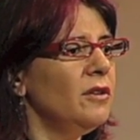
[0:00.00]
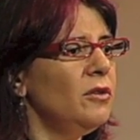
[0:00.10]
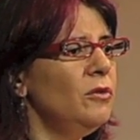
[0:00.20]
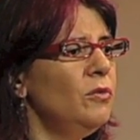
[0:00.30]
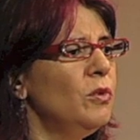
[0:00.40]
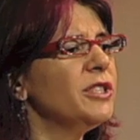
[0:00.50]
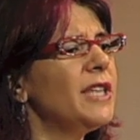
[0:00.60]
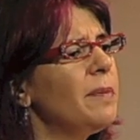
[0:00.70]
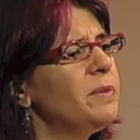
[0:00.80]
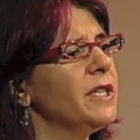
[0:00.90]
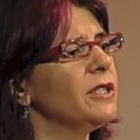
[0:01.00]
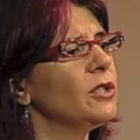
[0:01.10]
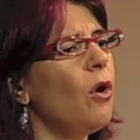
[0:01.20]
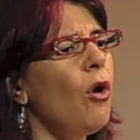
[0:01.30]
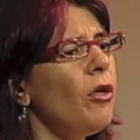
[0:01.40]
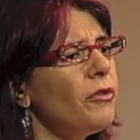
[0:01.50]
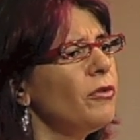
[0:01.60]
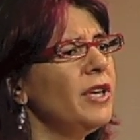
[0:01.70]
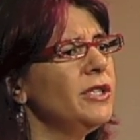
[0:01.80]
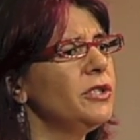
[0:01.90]
who were skeptics all
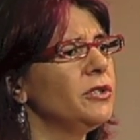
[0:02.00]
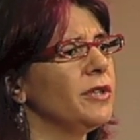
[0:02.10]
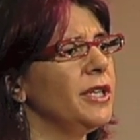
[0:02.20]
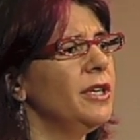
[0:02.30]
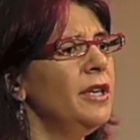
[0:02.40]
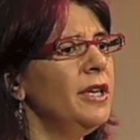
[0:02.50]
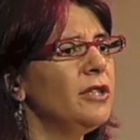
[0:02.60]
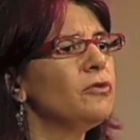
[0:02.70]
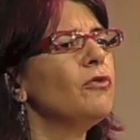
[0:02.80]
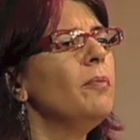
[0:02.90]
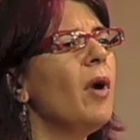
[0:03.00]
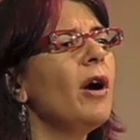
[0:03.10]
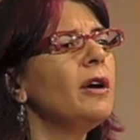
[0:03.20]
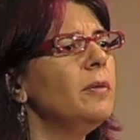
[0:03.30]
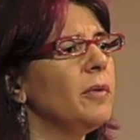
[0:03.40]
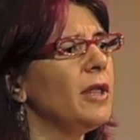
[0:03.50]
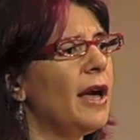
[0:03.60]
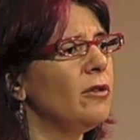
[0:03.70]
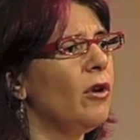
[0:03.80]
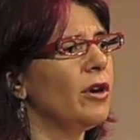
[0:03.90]
through history. It's remarkable
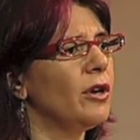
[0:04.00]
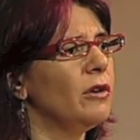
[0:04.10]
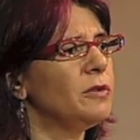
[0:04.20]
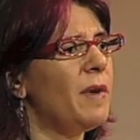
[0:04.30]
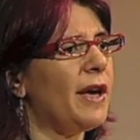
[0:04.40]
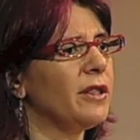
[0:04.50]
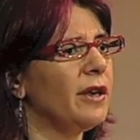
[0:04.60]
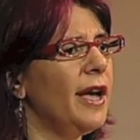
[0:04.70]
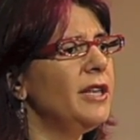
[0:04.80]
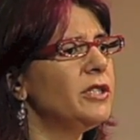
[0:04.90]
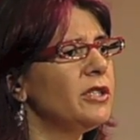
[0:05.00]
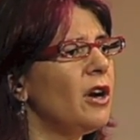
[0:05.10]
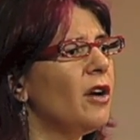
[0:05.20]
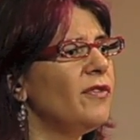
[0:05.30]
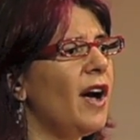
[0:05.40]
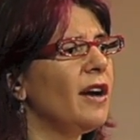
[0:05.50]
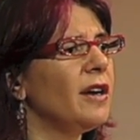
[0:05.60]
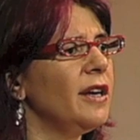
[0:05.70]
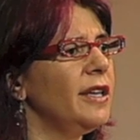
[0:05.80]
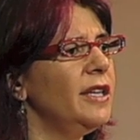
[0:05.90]
how long it goes back. The ancient
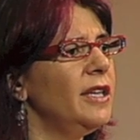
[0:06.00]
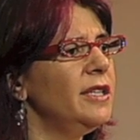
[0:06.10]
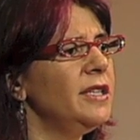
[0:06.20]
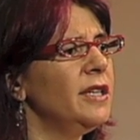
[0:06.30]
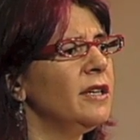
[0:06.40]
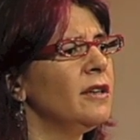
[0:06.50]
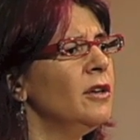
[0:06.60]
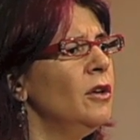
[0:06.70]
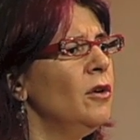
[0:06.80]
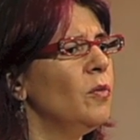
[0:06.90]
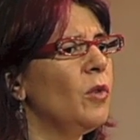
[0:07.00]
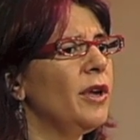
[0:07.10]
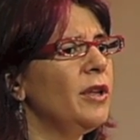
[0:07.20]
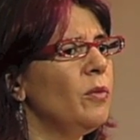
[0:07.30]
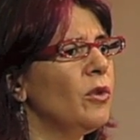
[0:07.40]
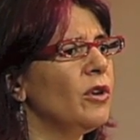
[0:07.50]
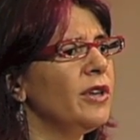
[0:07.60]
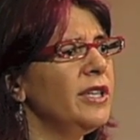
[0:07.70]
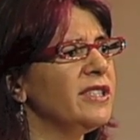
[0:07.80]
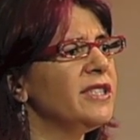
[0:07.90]
Carvaka in India, went, were
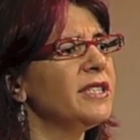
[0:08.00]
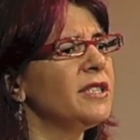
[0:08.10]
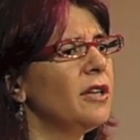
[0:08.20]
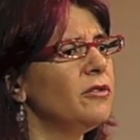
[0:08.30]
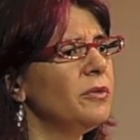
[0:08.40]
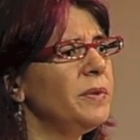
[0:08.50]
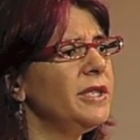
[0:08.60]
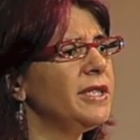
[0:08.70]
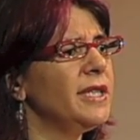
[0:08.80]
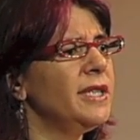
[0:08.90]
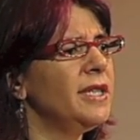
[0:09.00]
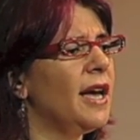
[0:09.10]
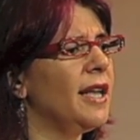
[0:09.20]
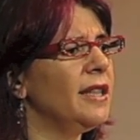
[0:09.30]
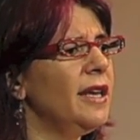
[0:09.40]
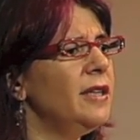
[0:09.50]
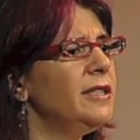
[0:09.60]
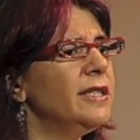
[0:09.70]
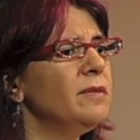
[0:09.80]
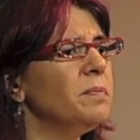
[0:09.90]
in 600 BC, and they
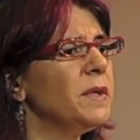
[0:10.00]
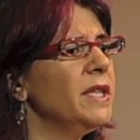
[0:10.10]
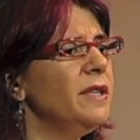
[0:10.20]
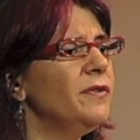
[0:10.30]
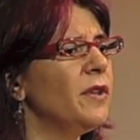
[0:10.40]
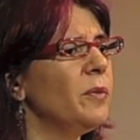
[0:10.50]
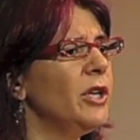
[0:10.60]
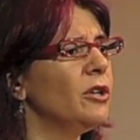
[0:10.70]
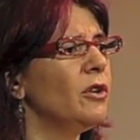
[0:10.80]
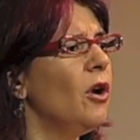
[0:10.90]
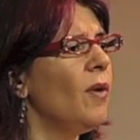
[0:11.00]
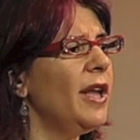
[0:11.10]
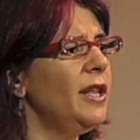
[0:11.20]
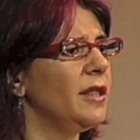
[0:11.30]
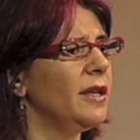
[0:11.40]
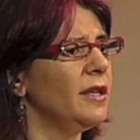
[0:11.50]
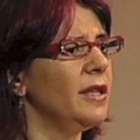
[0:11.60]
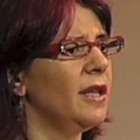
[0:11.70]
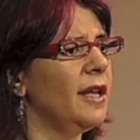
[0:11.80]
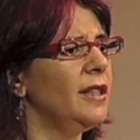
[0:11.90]
didn't believe that we could know anything.
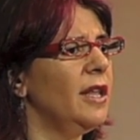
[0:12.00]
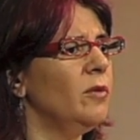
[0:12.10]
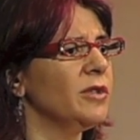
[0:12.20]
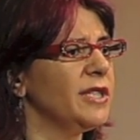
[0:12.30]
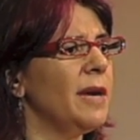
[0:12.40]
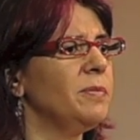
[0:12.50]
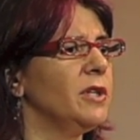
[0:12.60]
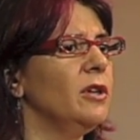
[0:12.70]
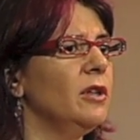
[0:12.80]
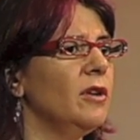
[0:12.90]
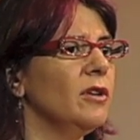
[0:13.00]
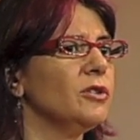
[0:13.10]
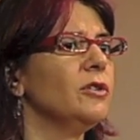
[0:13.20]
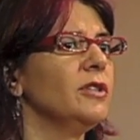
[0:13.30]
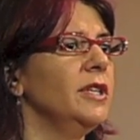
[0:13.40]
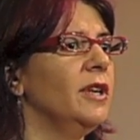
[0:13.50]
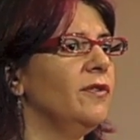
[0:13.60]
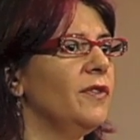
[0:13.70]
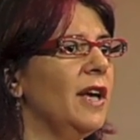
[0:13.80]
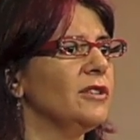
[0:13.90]
And they were skeptical, certainly, of
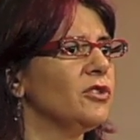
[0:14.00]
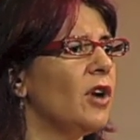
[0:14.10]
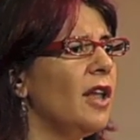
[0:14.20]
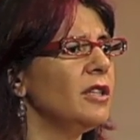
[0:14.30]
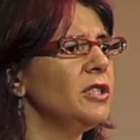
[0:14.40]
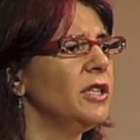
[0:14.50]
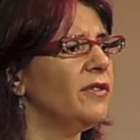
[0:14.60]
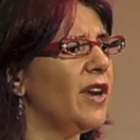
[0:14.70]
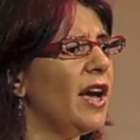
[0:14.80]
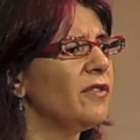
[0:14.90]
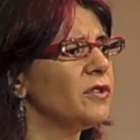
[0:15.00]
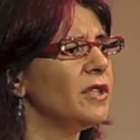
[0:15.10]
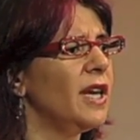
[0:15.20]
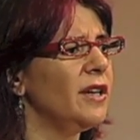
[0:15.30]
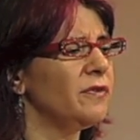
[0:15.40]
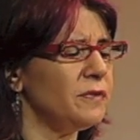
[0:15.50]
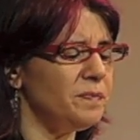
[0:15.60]
astrology, of an afterlife.